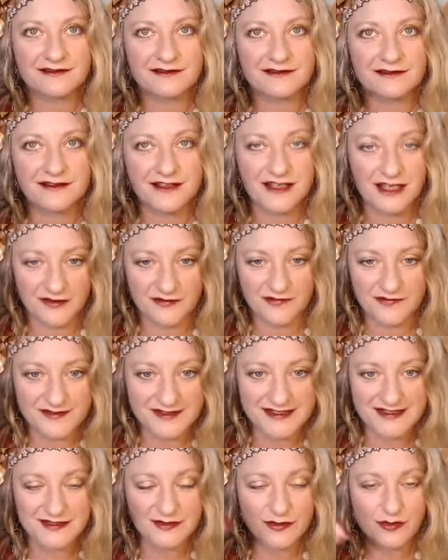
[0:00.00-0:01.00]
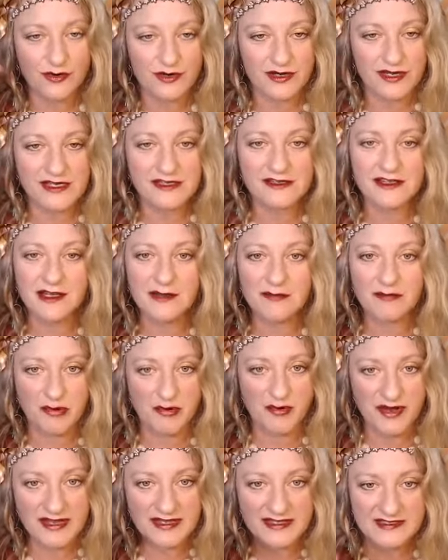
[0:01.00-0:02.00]
gifts or healing
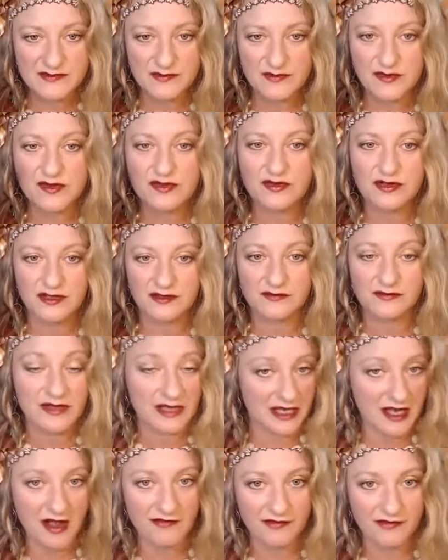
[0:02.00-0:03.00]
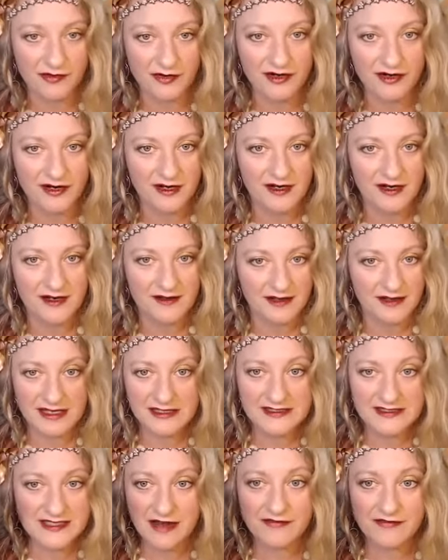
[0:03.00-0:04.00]
points where you could recover,
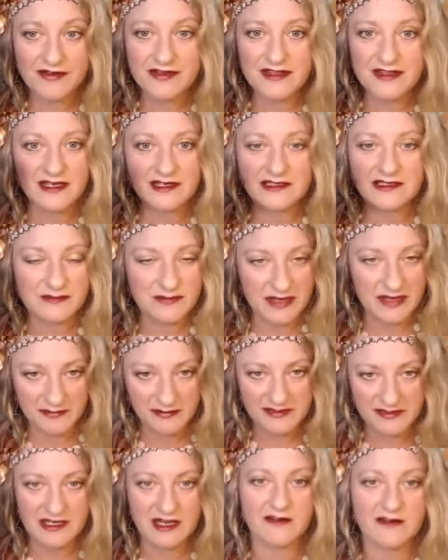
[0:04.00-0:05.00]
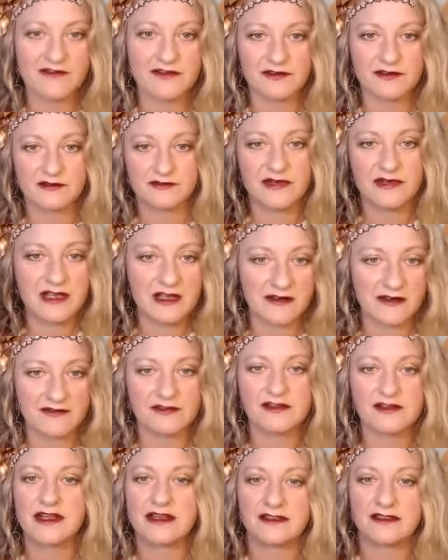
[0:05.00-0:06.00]
it's everything to be able to cover
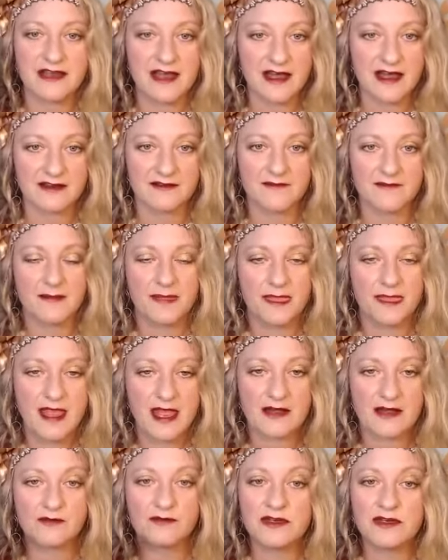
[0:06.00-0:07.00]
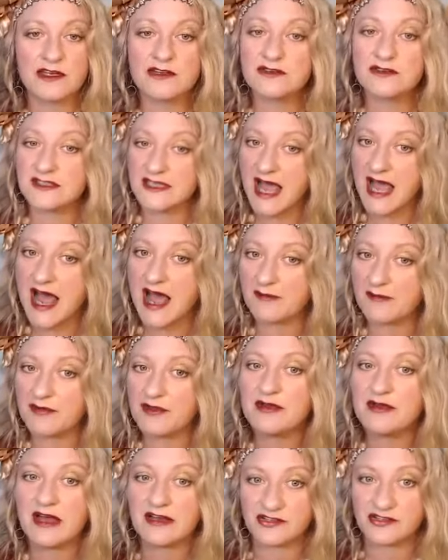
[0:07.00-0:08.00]
recover like that. And when you tap,
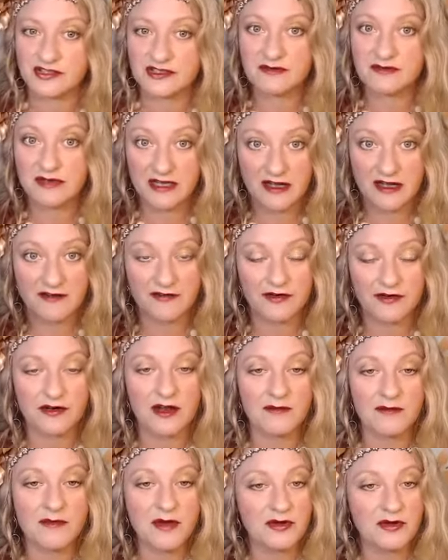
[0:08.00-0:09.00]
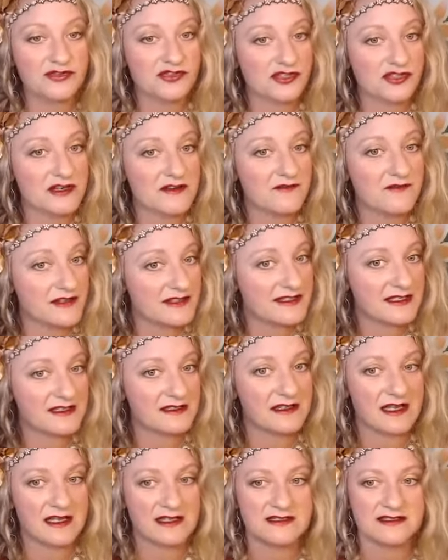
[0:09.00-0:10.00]
you actually recover emotionally,
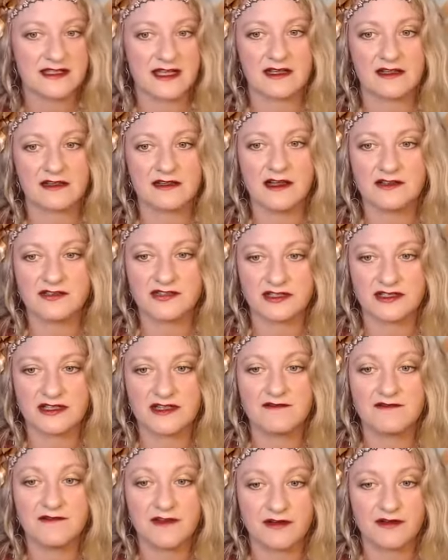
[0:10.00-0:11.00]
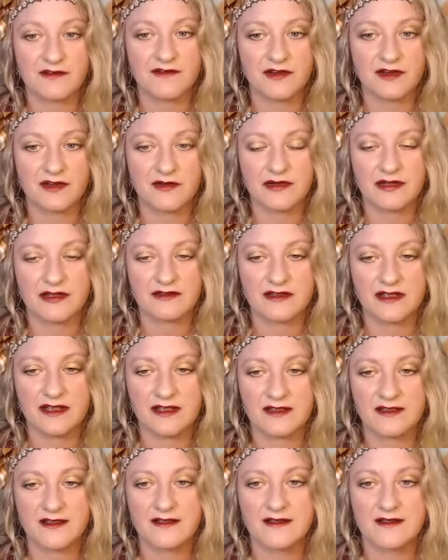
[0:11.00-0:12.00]
physically, and psychologically very, very
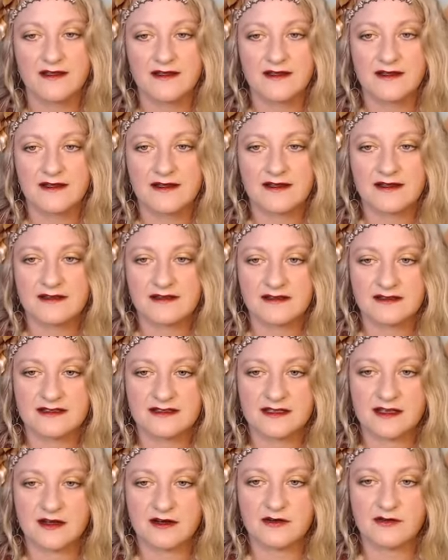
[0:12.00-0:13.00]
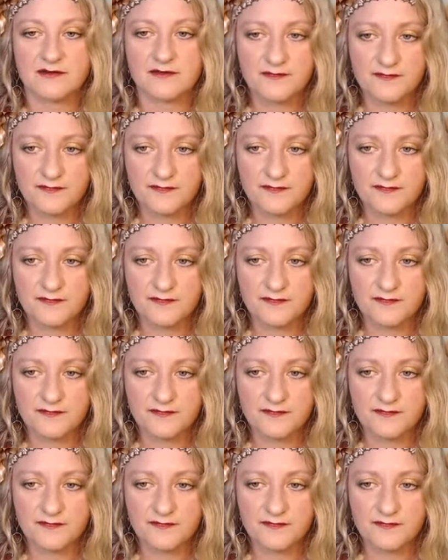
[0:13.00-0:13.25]
quickly. So